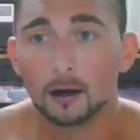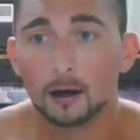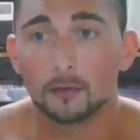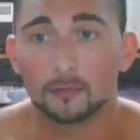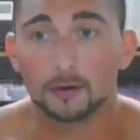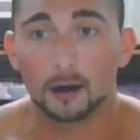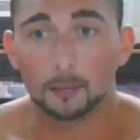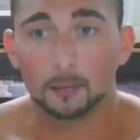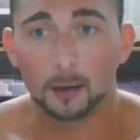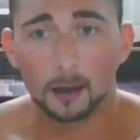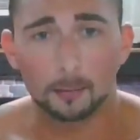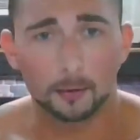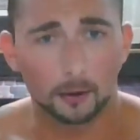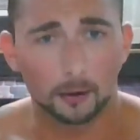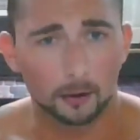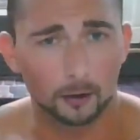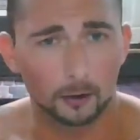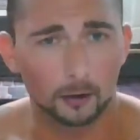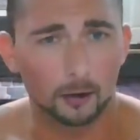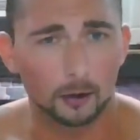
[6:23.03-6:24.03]
for the
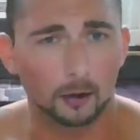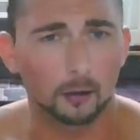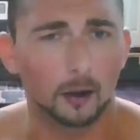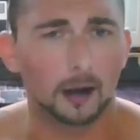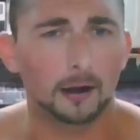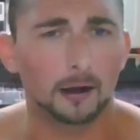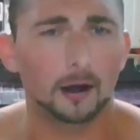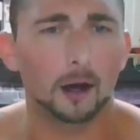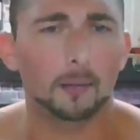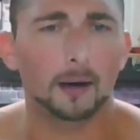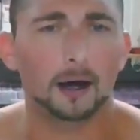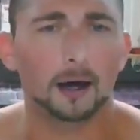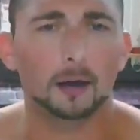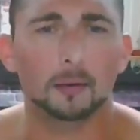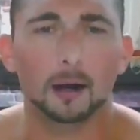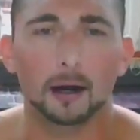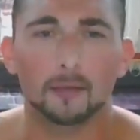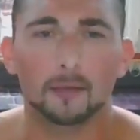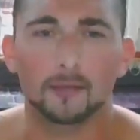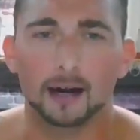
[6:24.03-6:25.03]
people who want to know, by the
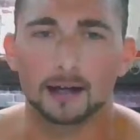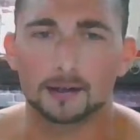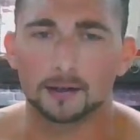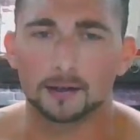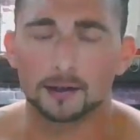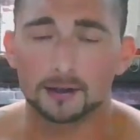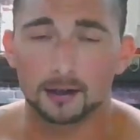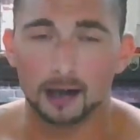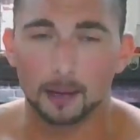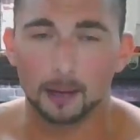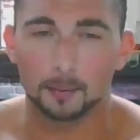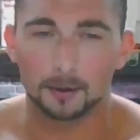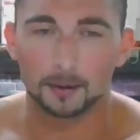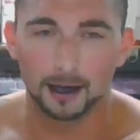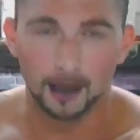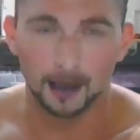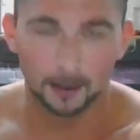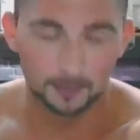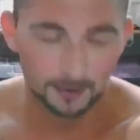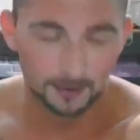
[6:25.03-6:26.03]
way, I've answered this a couple
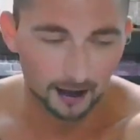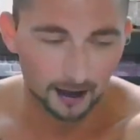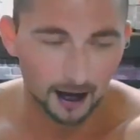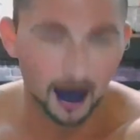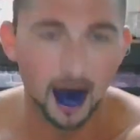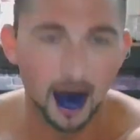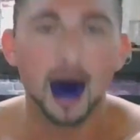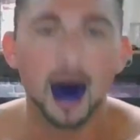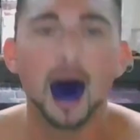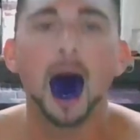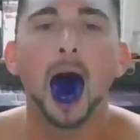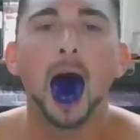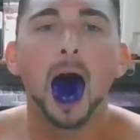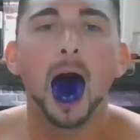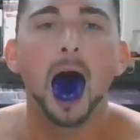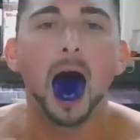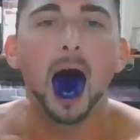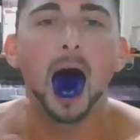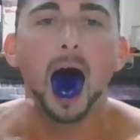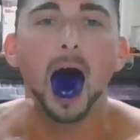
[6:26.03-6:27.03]
times.
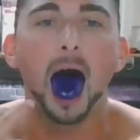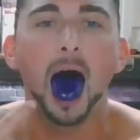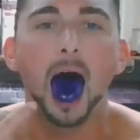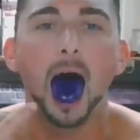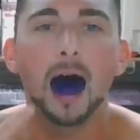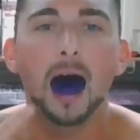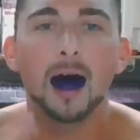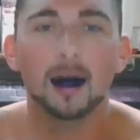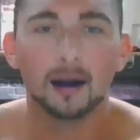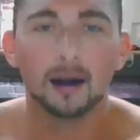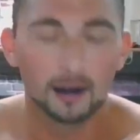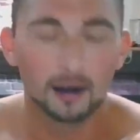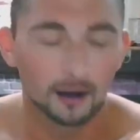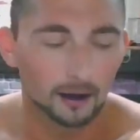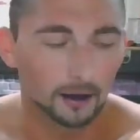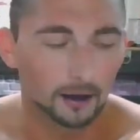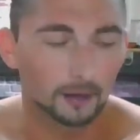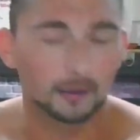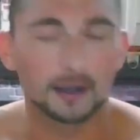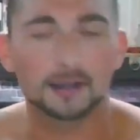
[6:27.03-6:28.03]

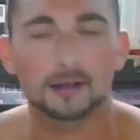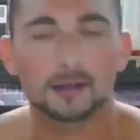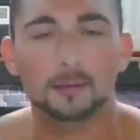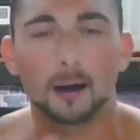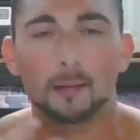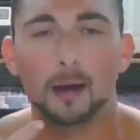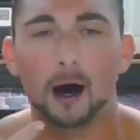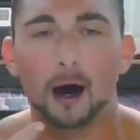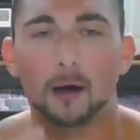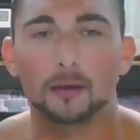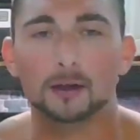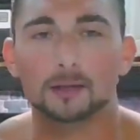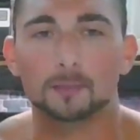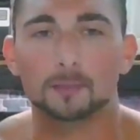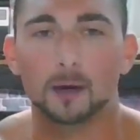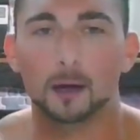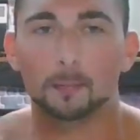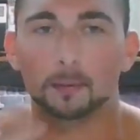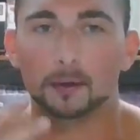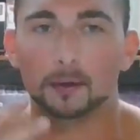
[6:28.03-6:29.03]
The reason my mouth is
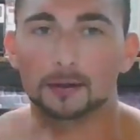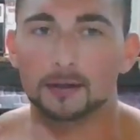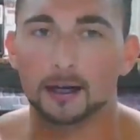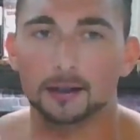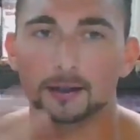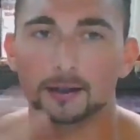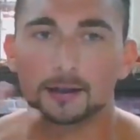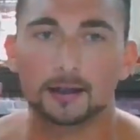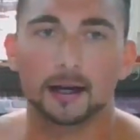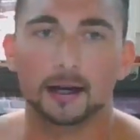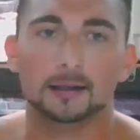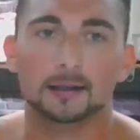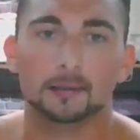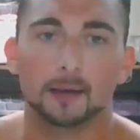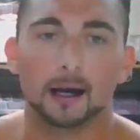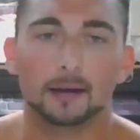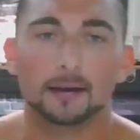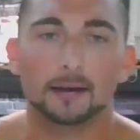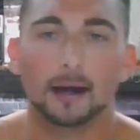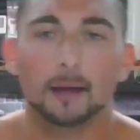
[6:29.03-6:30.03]
purple is I just got some
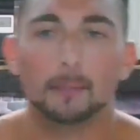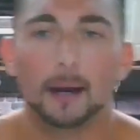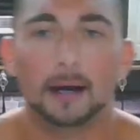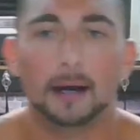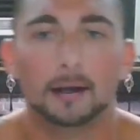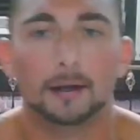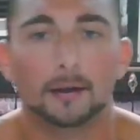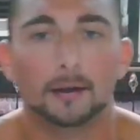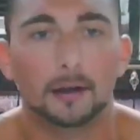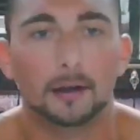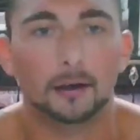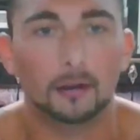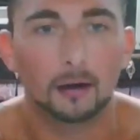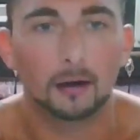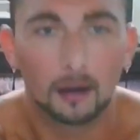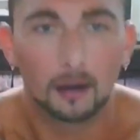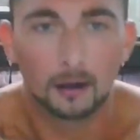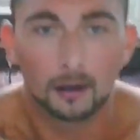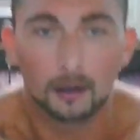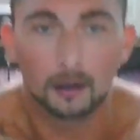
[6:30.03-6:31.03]
antibacterial
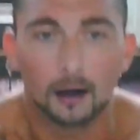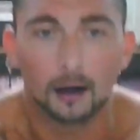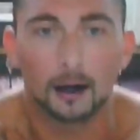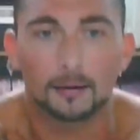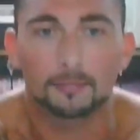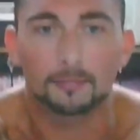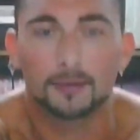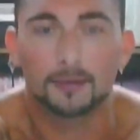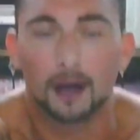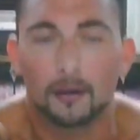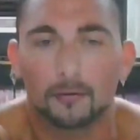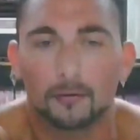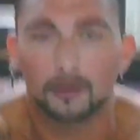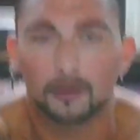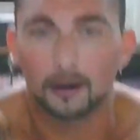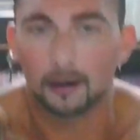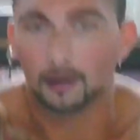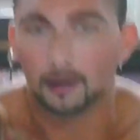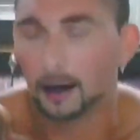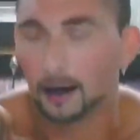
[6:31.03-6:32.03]
stuff in
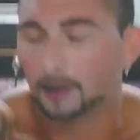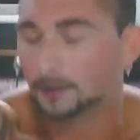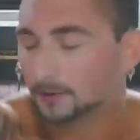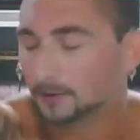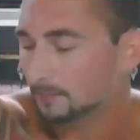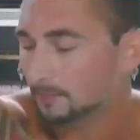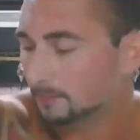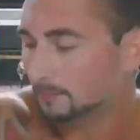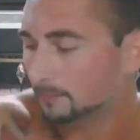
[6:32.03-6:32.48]
there, guys.